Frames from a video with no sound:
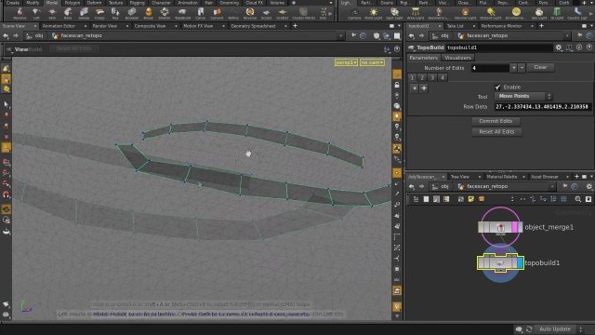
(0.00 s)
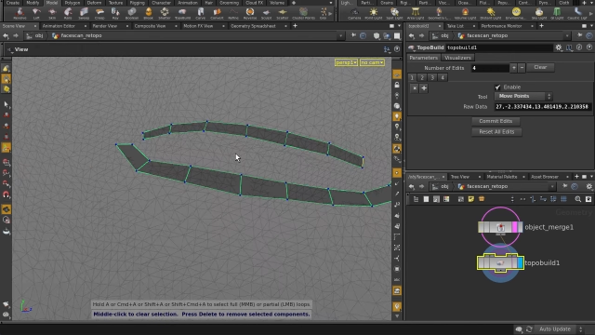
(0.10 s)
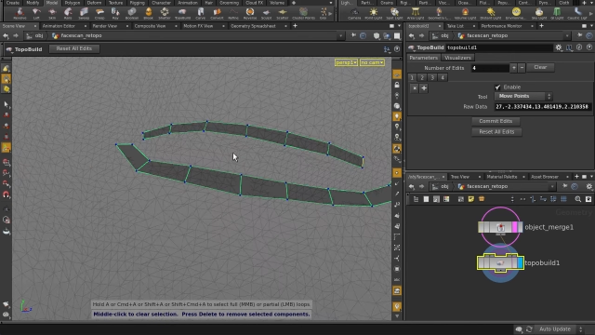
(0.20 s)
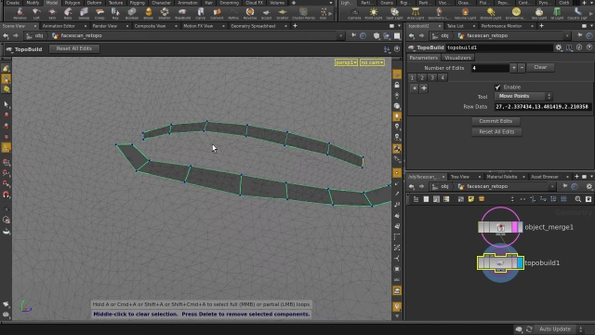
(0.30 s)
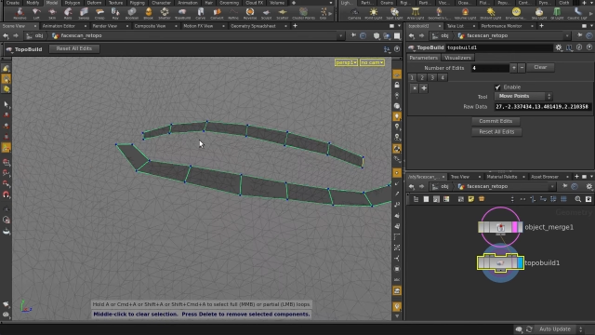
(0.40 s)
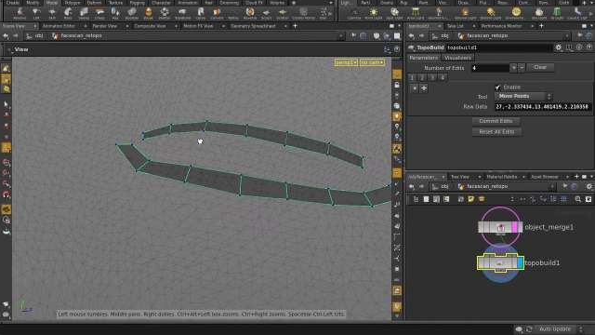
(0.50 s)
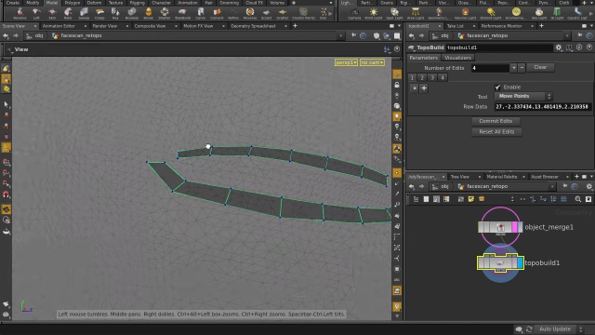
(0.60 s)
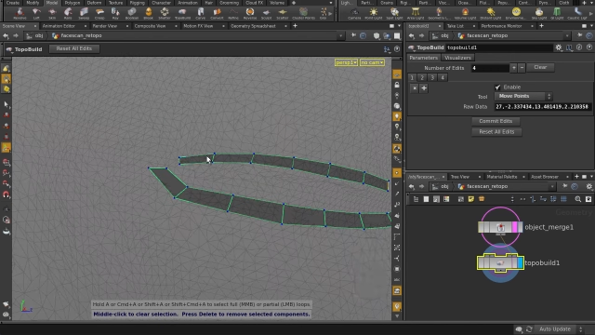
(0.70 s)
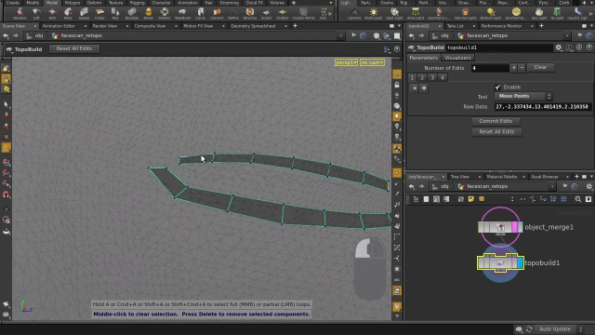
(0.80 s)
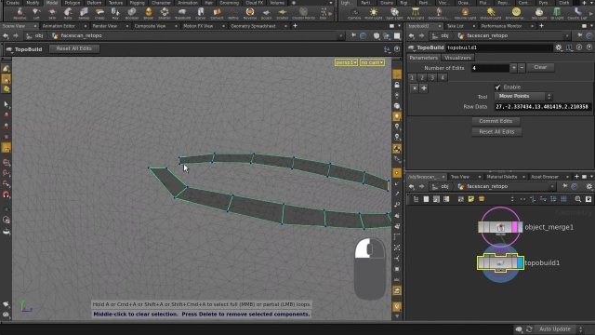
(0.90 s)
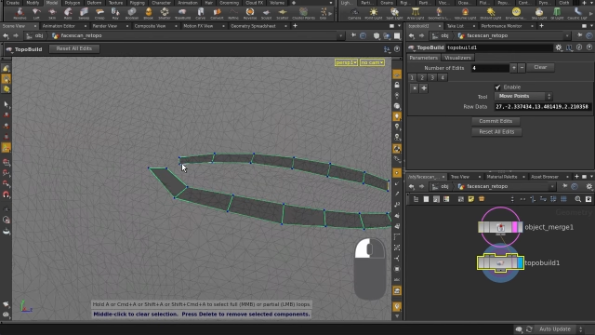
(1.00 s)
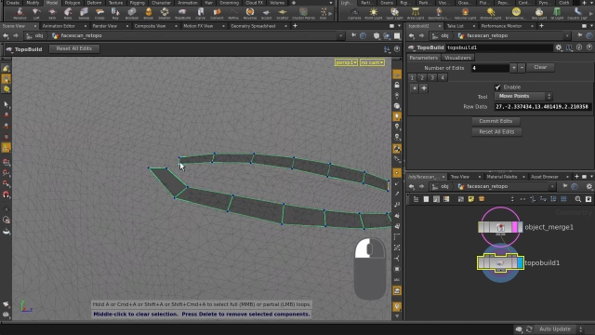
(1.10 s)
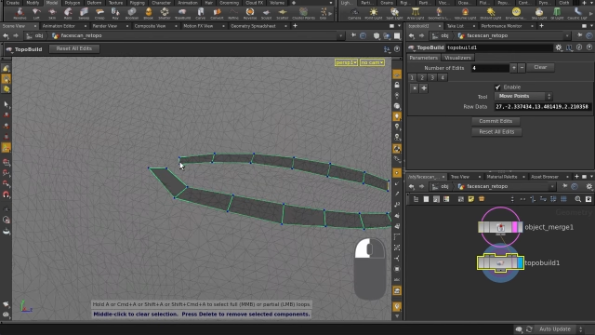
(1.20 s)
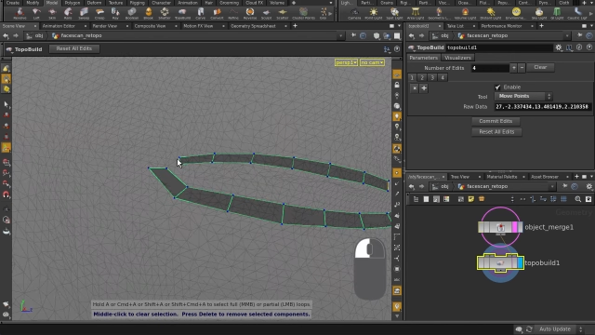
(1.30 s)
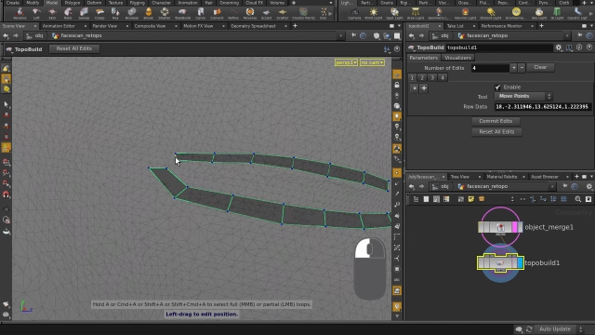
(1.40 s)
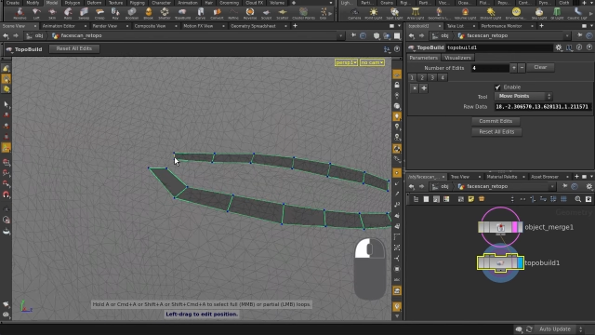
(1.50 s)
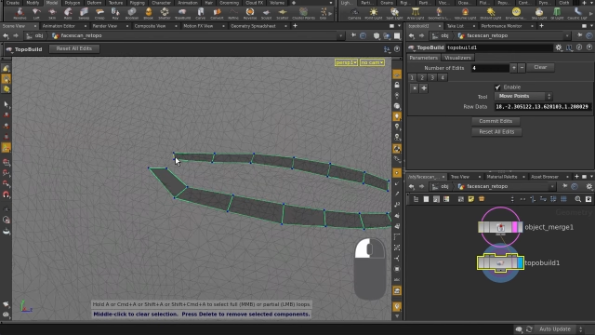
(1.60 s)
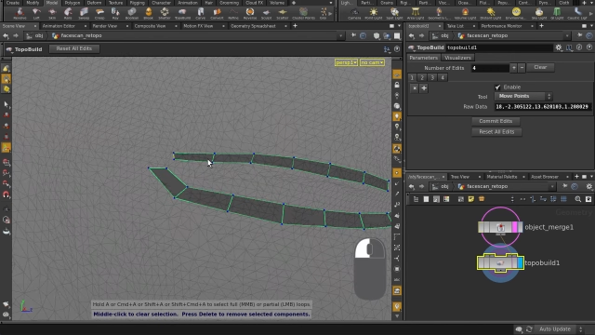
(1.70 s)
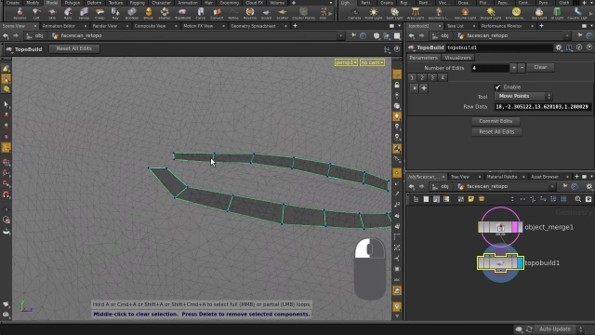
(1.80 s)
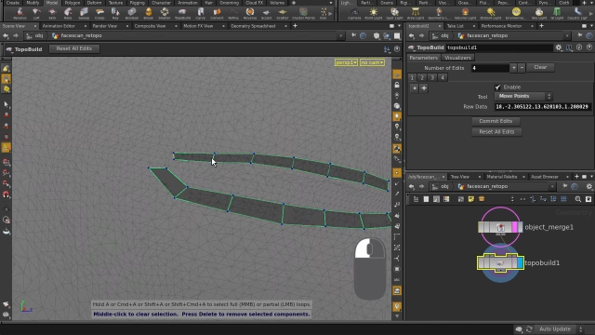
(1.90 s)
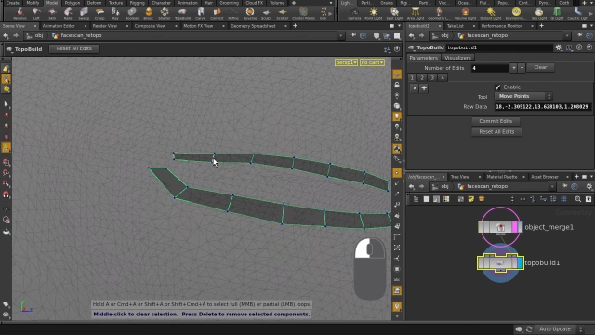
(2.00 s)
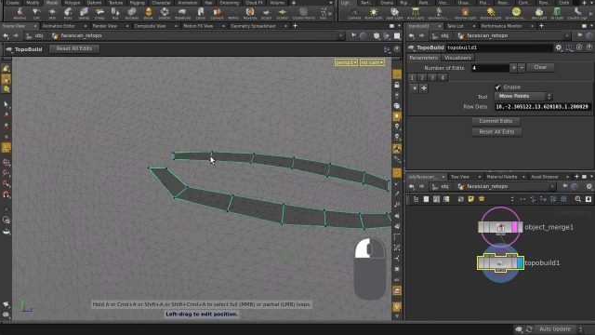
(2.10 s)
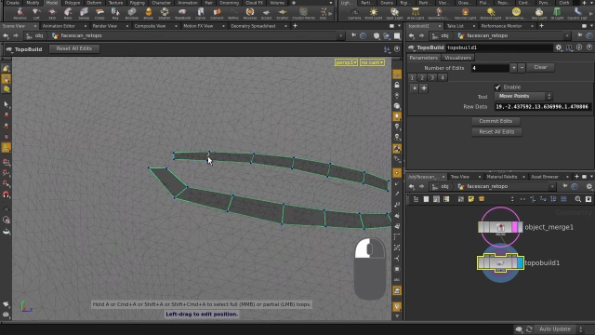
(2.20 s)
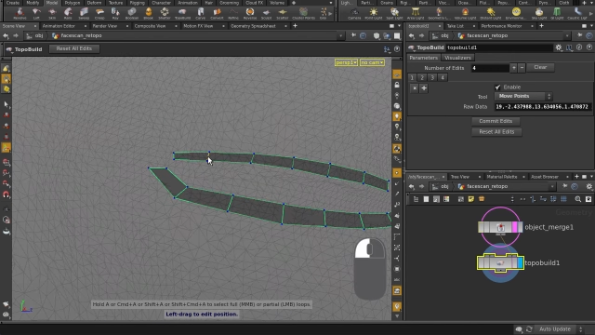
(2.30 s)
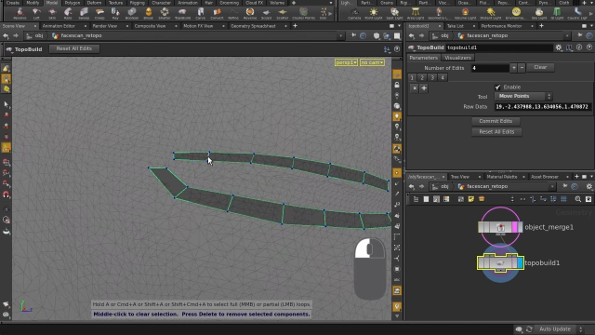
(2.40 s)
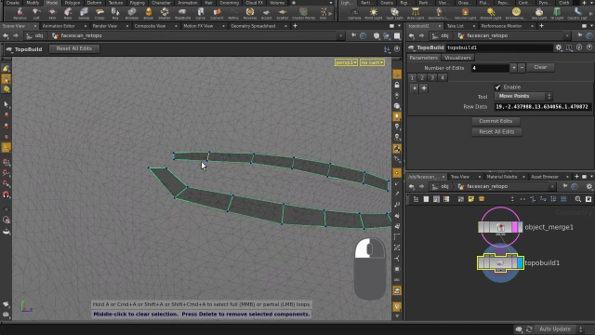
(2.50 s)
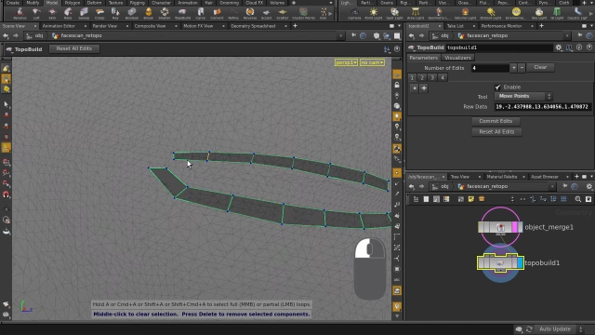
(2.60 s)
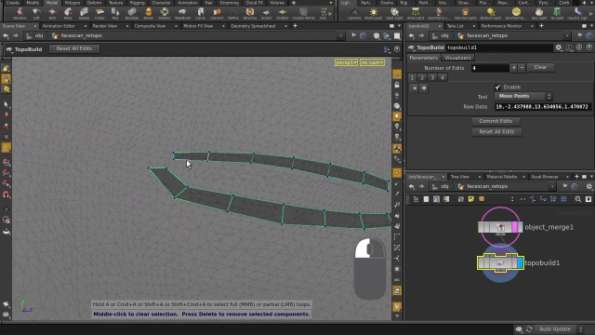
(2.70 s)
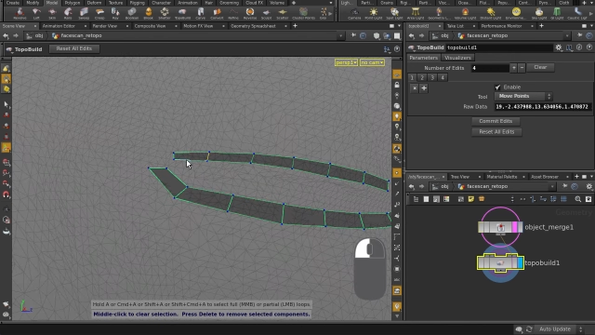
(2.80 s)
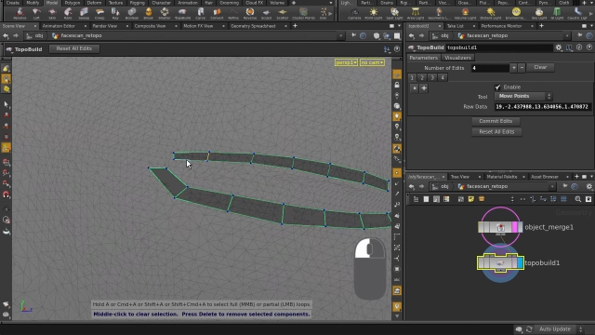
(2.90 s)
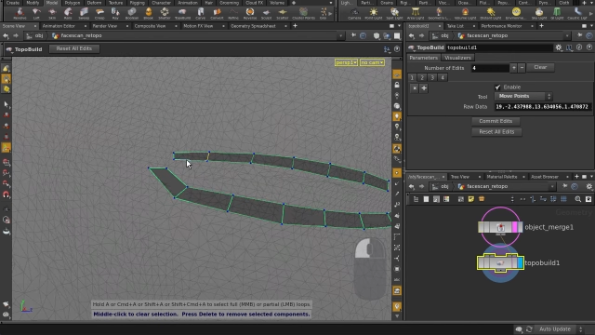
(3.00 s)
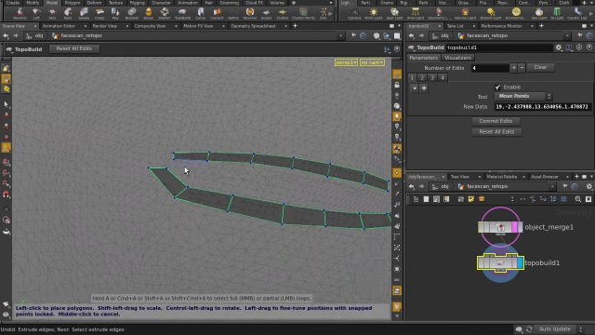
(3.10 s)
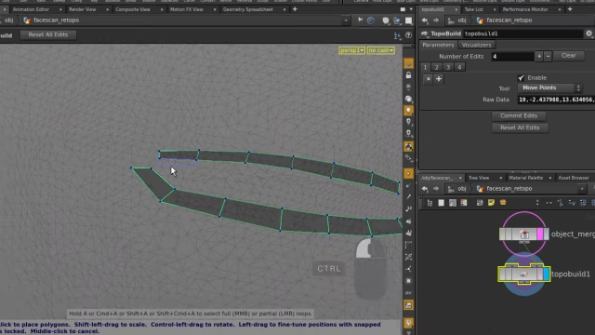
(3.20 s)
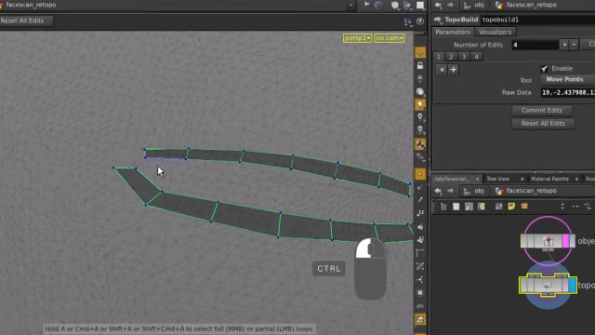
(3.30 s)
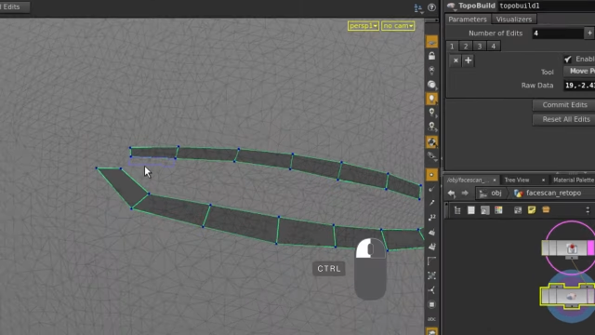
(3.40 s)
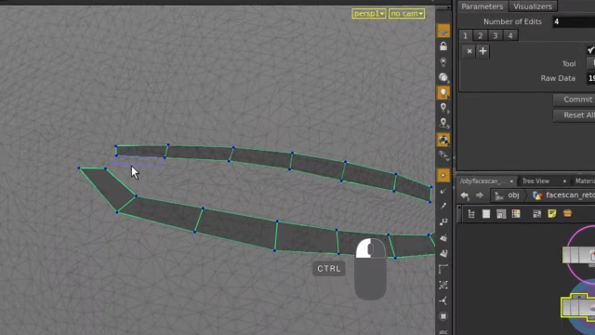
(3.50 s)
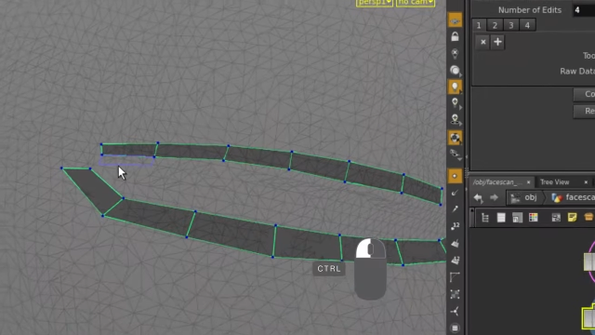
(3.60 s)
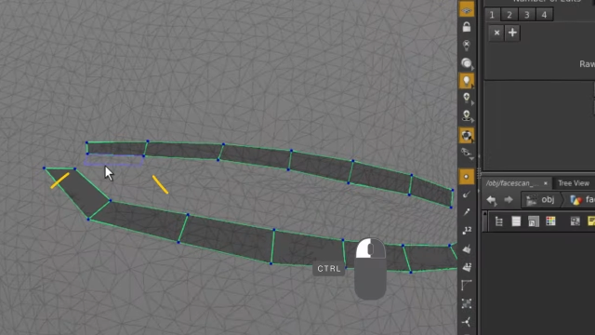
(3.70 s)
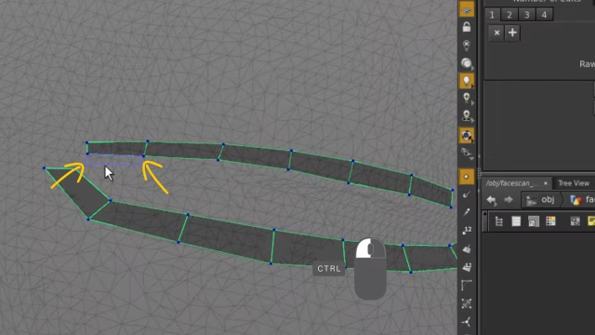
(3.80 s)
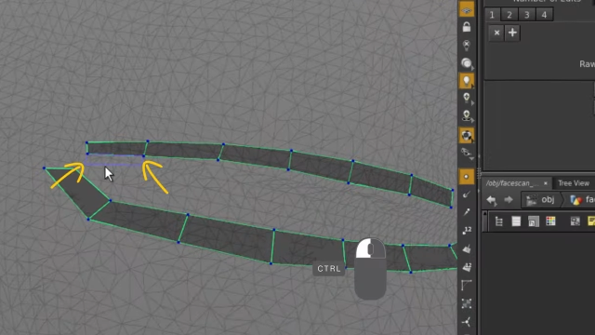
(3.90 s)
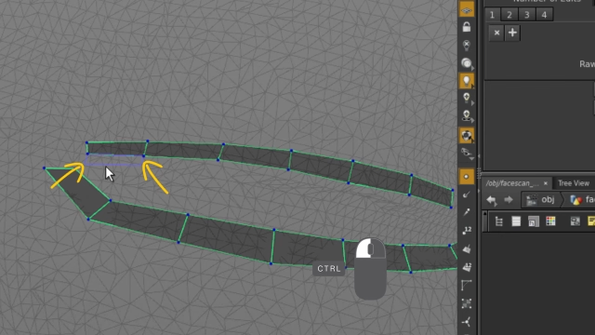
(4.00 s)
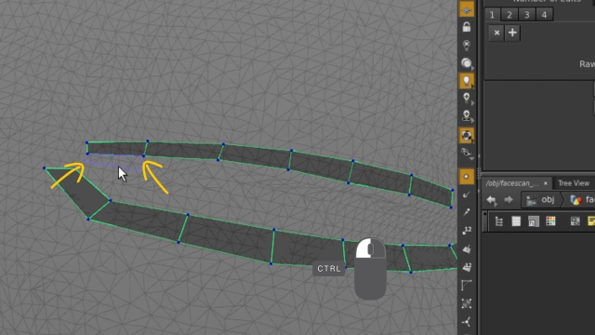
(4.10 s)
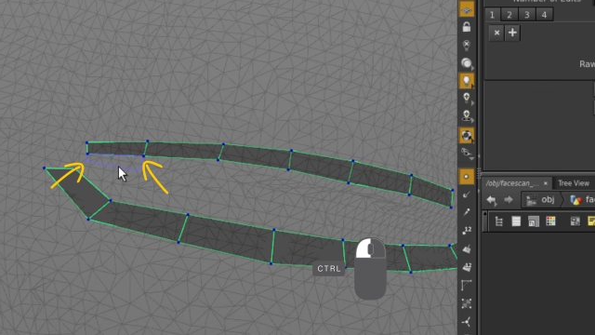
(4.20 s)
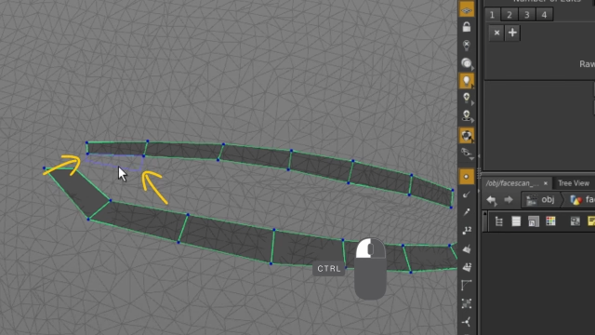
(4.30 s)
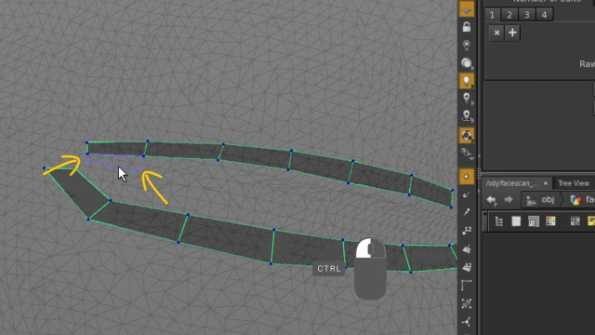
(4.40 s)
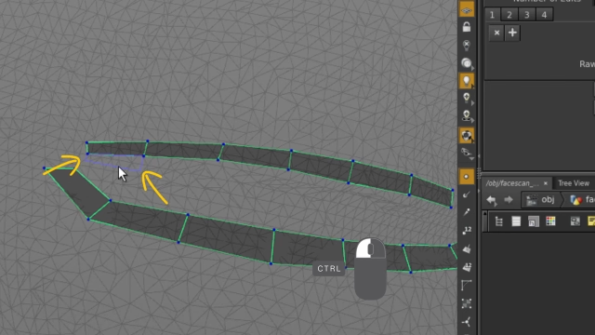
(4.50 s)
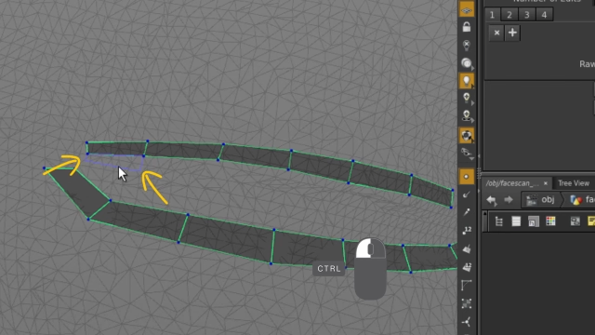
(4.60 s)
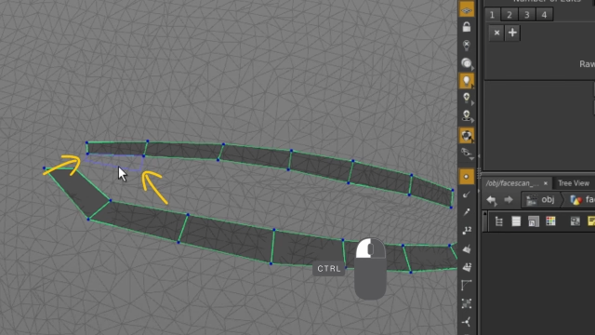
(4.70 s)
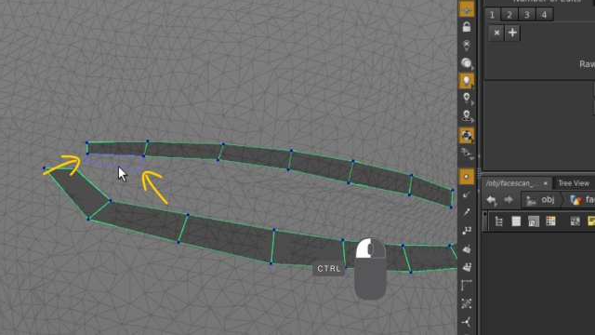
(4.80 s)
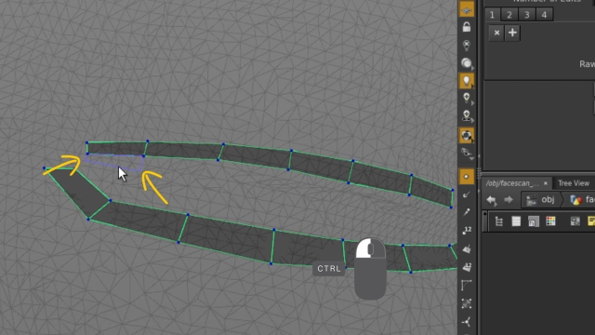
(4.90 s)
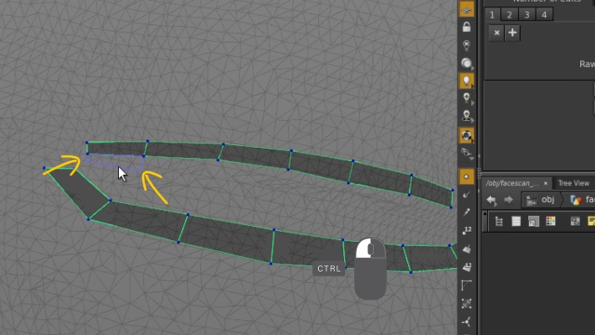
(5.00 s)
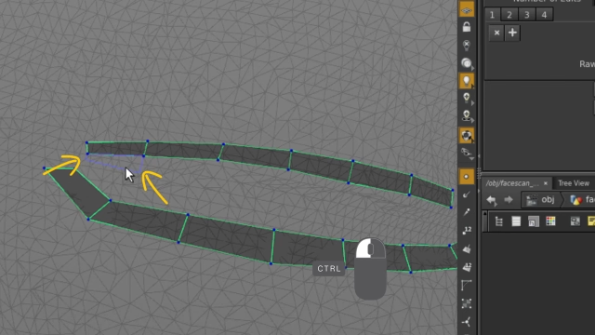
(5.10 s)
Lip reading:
No face is visible, so there are no lips to read.